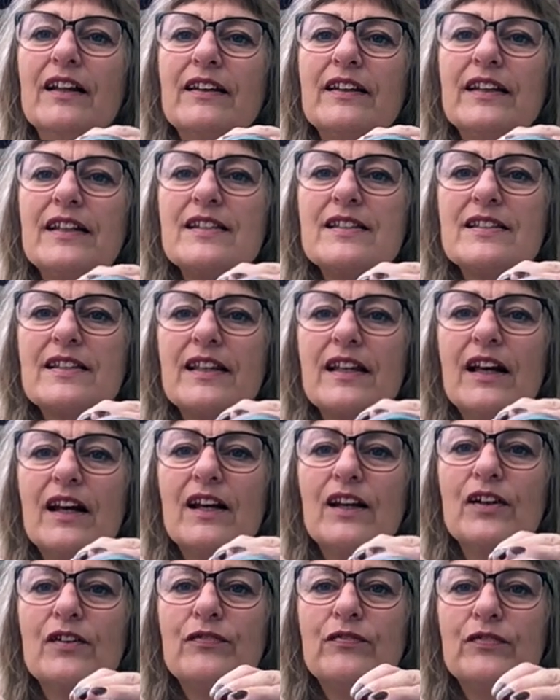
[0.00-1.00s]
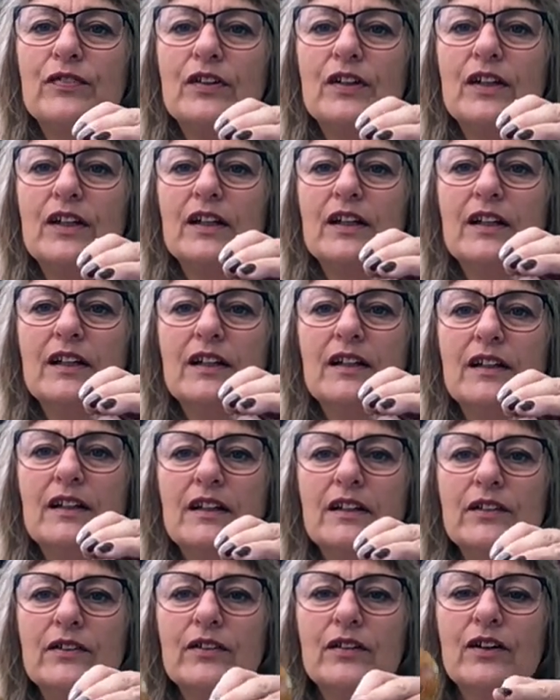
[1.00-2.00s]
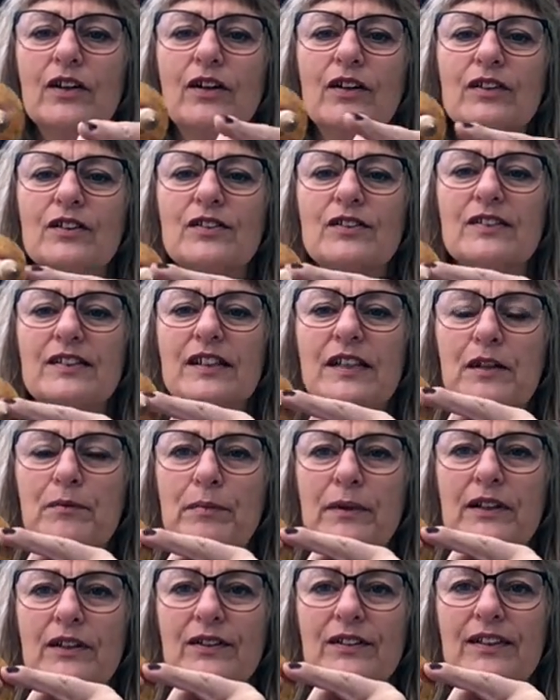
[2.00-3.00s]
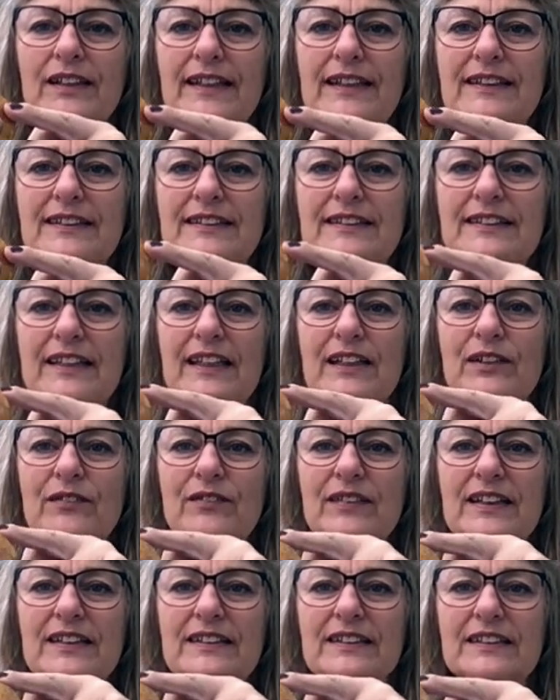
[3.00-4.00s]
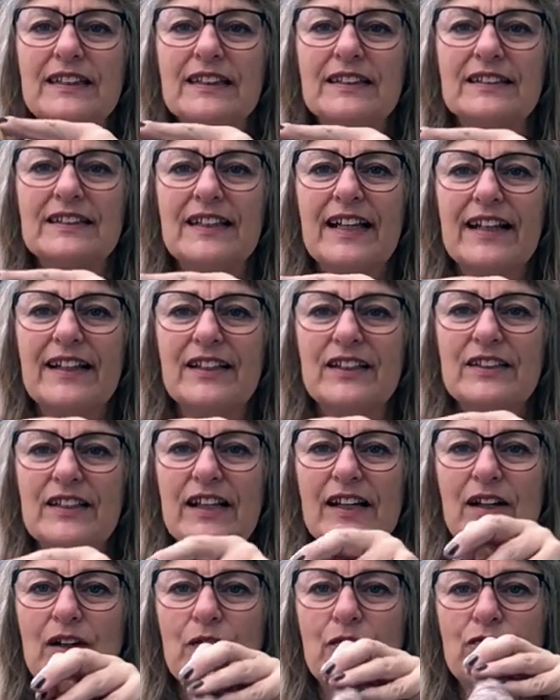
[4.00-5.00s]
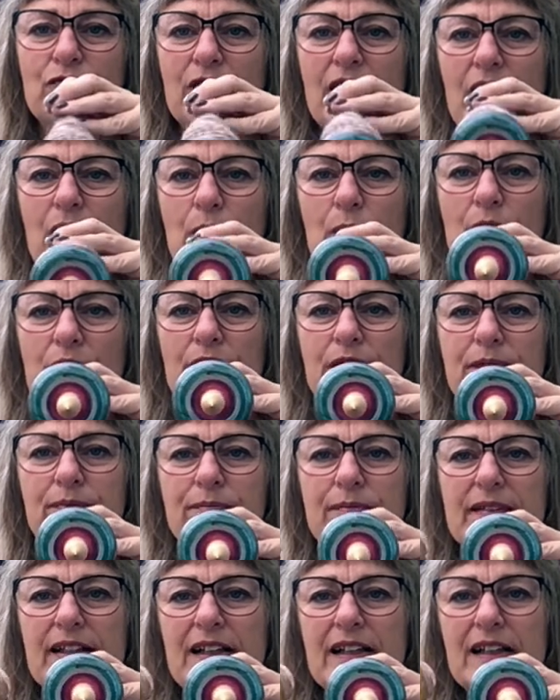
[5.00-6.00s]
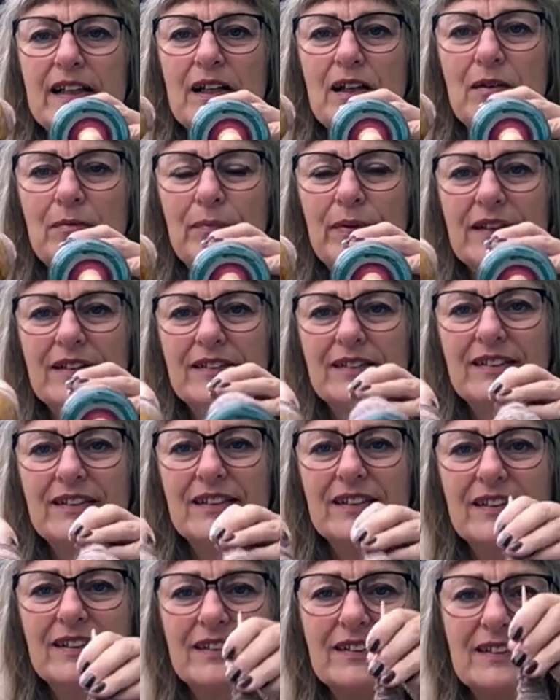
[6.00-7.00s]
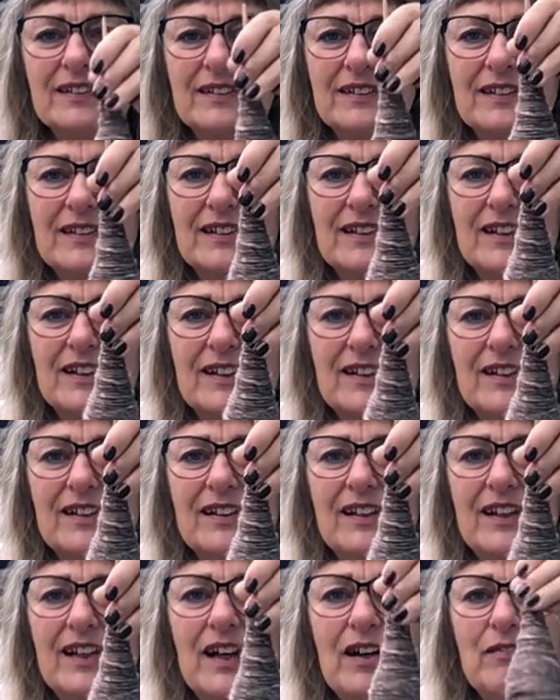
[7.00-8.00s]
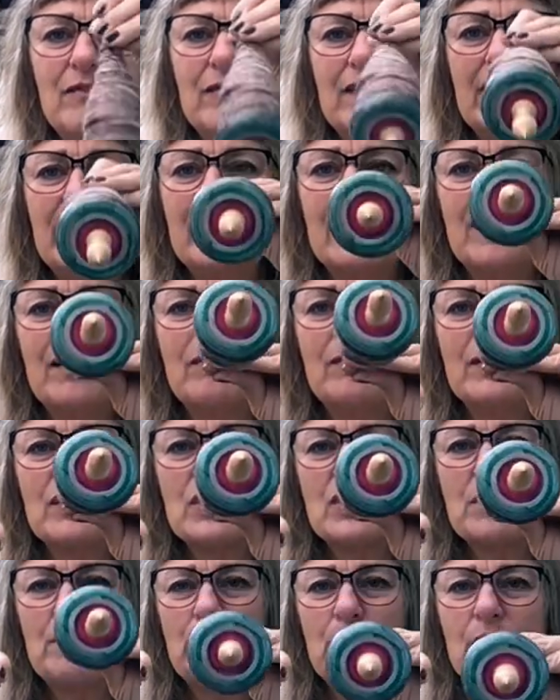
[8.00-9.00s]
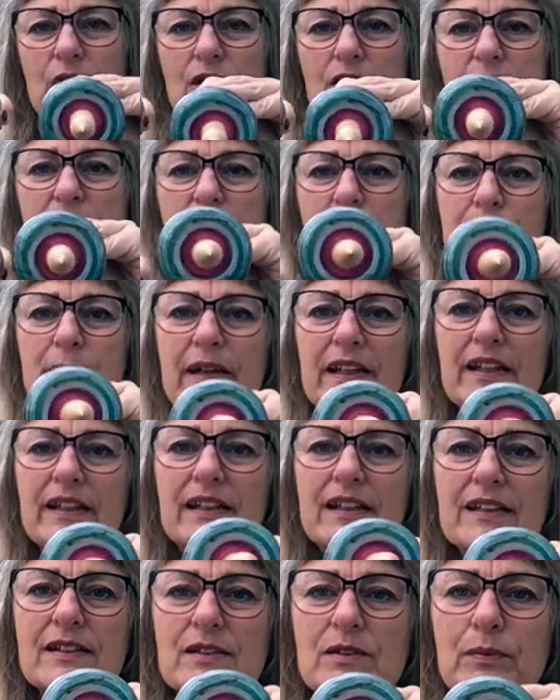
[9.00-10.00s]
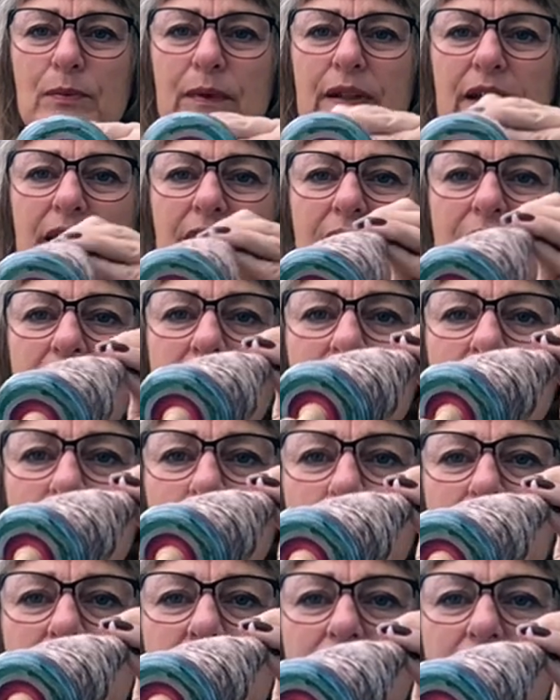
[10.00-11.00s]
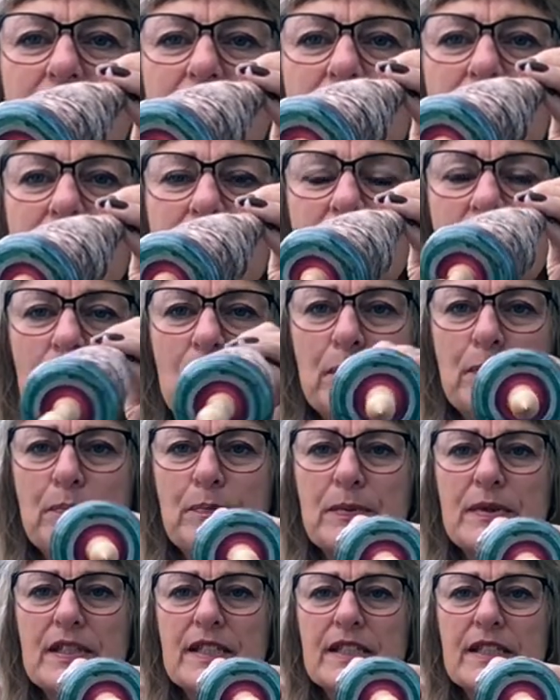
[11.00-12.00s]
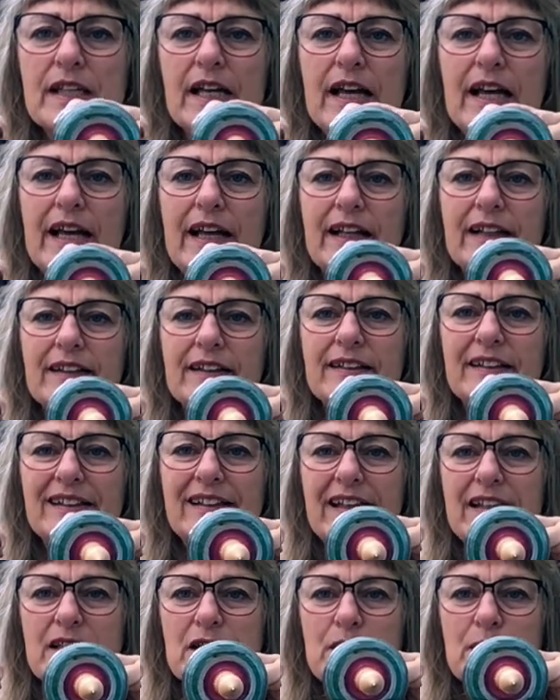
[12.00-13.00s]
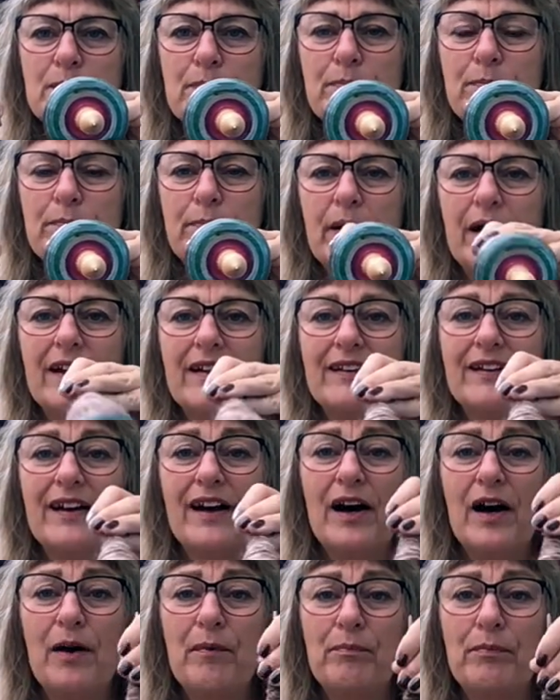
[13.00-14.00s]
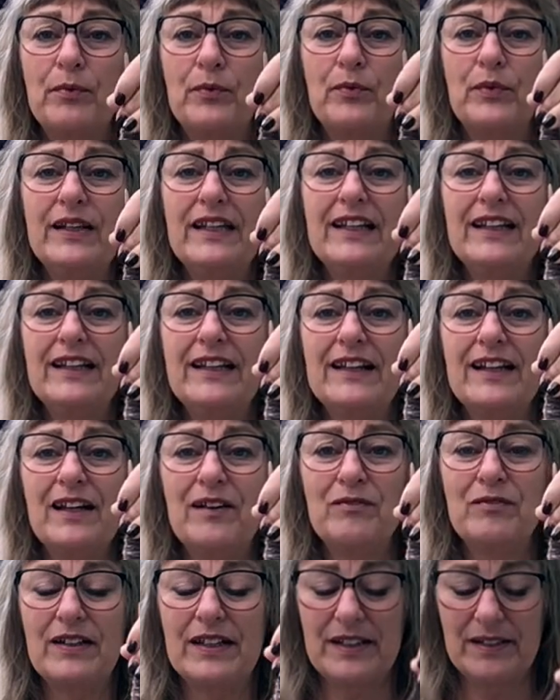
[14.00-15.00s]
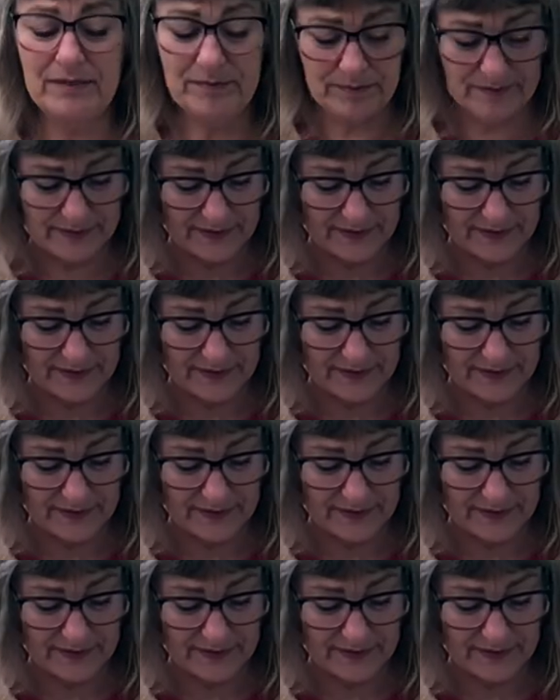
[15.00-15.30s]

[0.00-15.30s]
these colorful, you can't see, but on the inside of this it's like a yellow flower. But lovely supported spindles with metal tips, and they spun up really lovely.